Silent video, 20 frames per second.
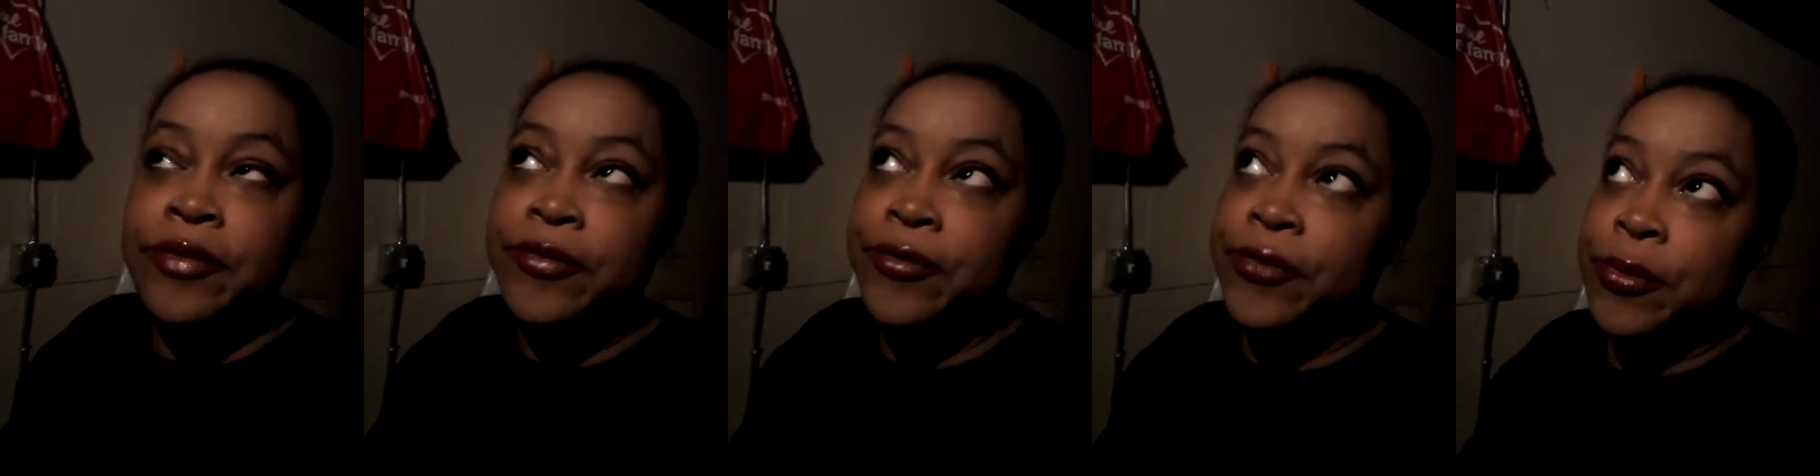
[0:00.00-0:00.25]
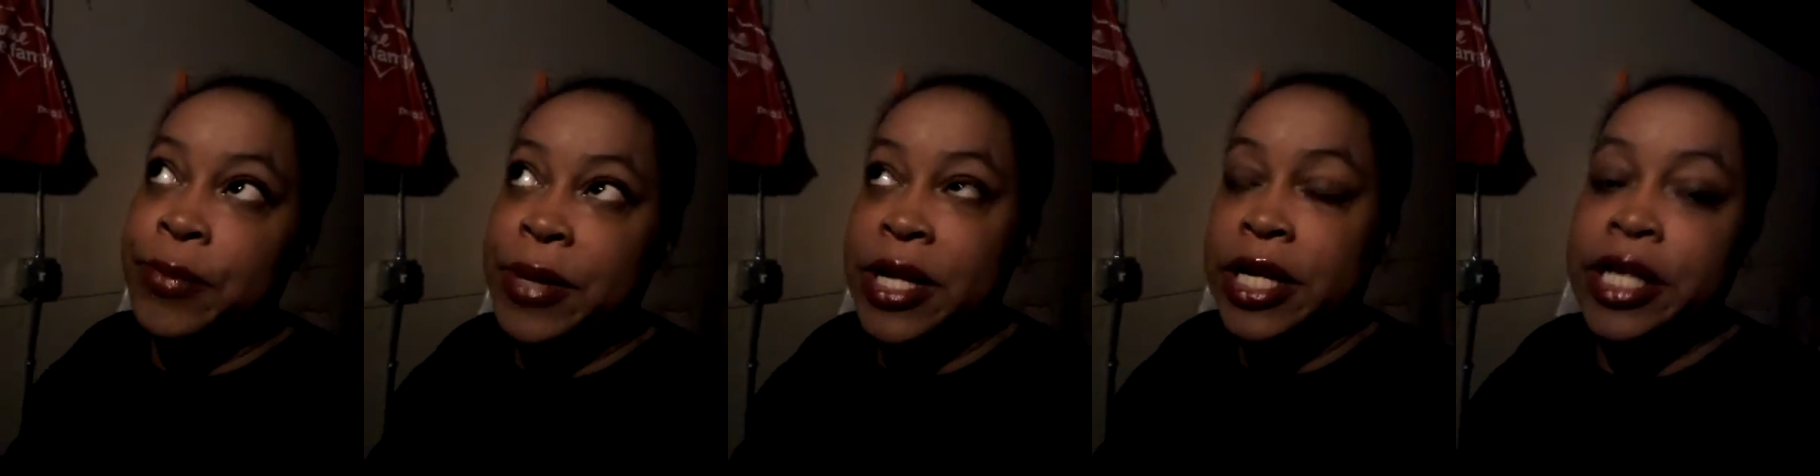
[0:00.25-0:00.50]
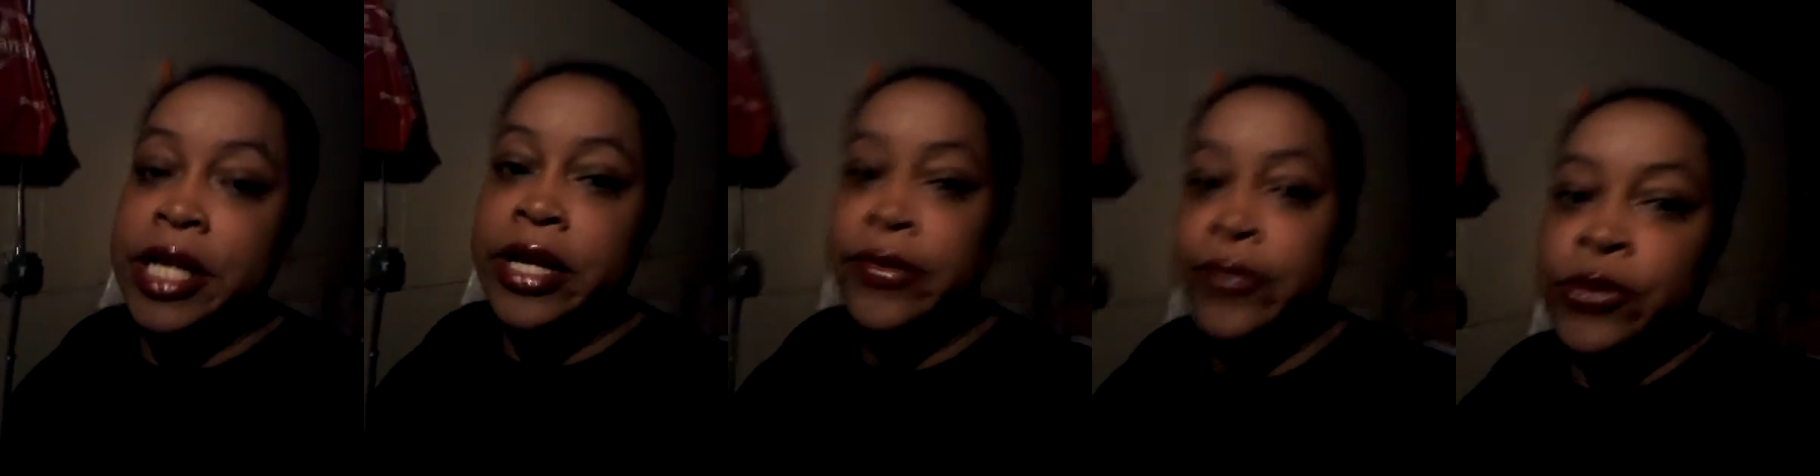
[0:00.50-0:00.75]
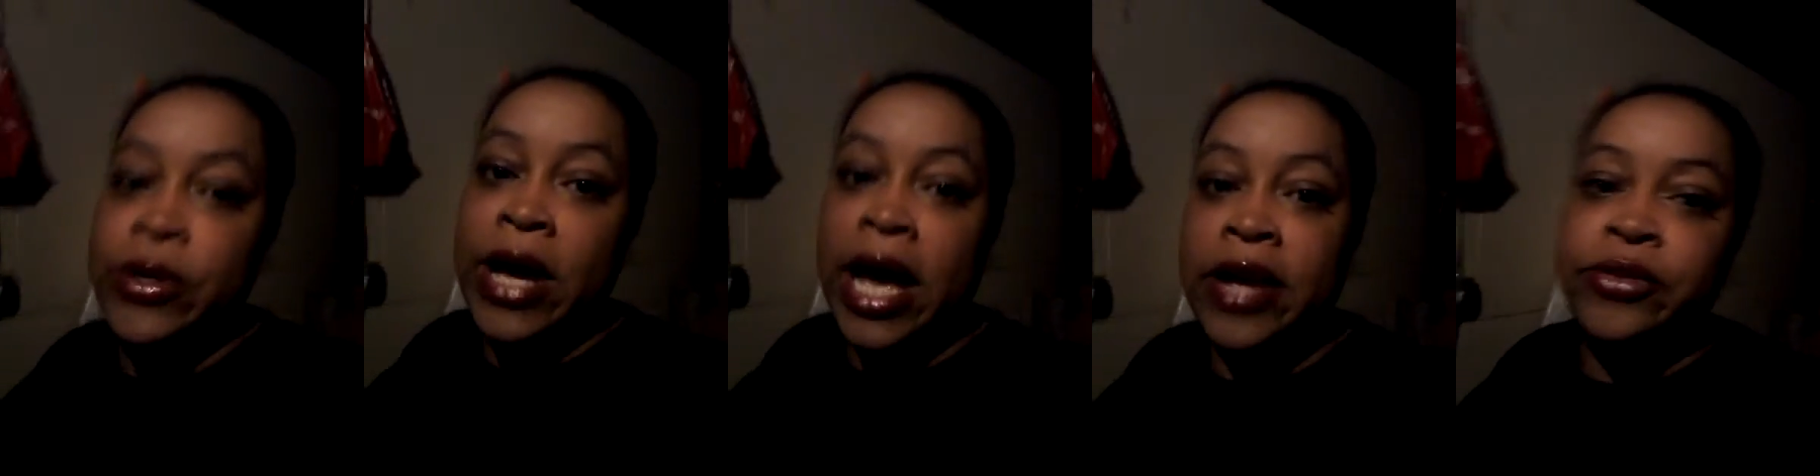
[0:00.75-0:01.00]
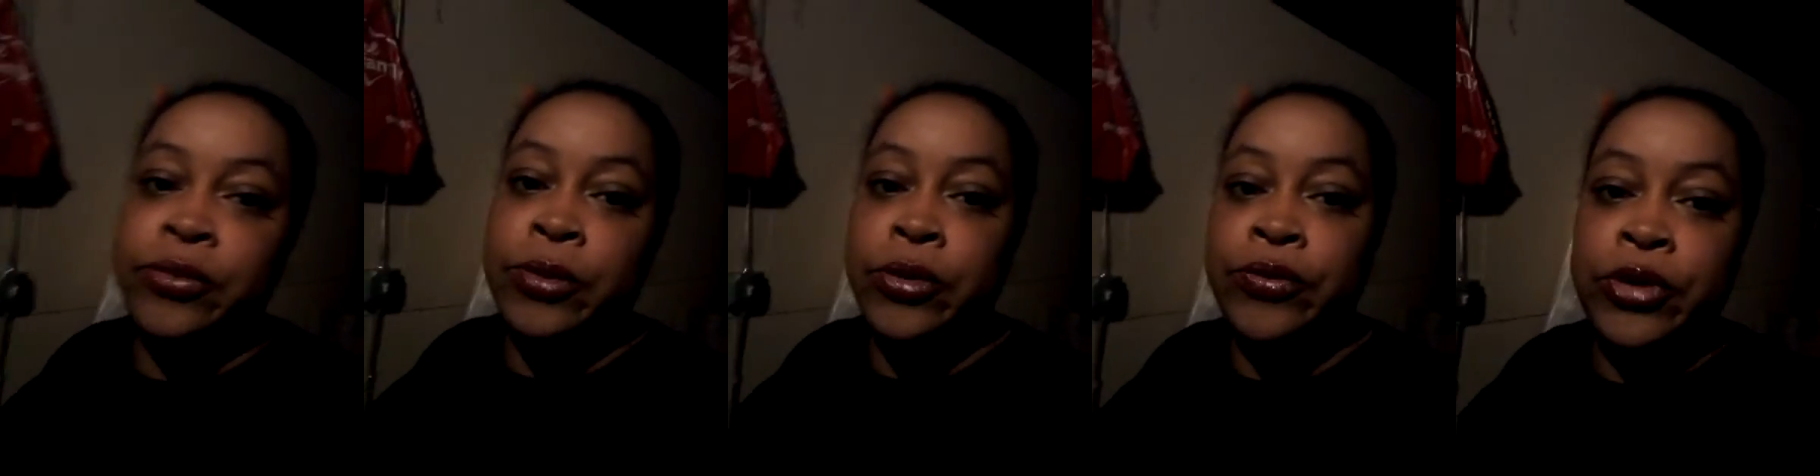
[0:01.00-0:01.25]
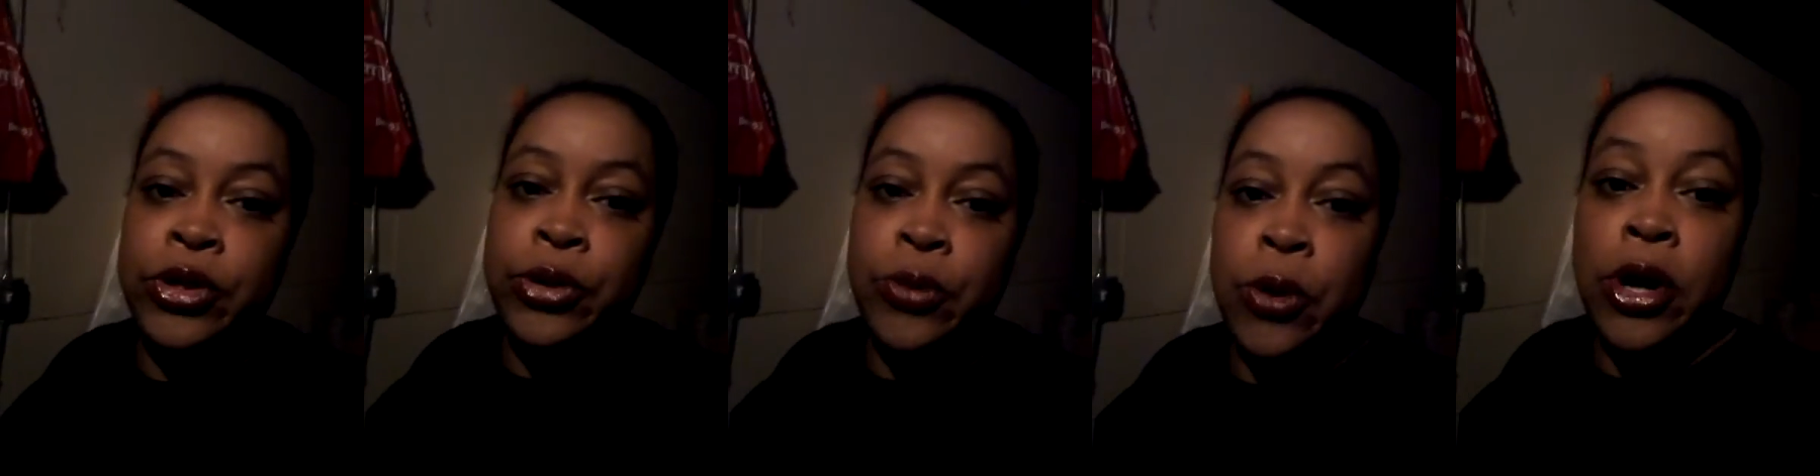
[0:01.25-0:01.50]
for me to give you guys a
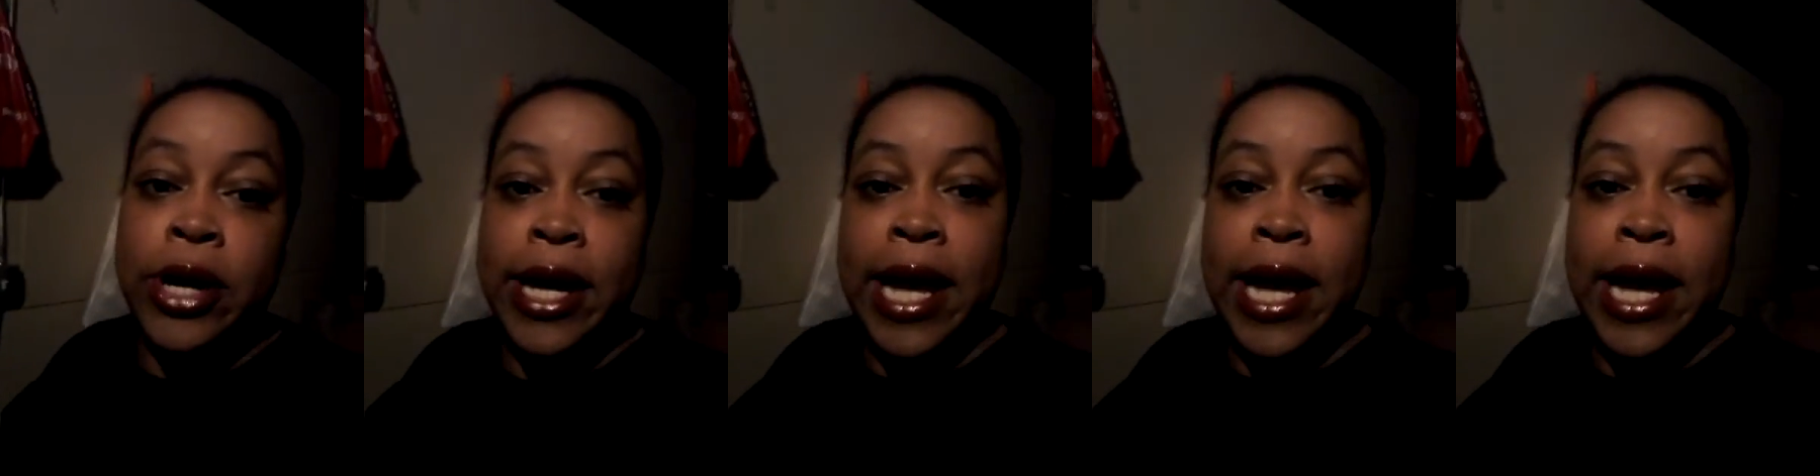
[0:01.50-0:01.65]
review on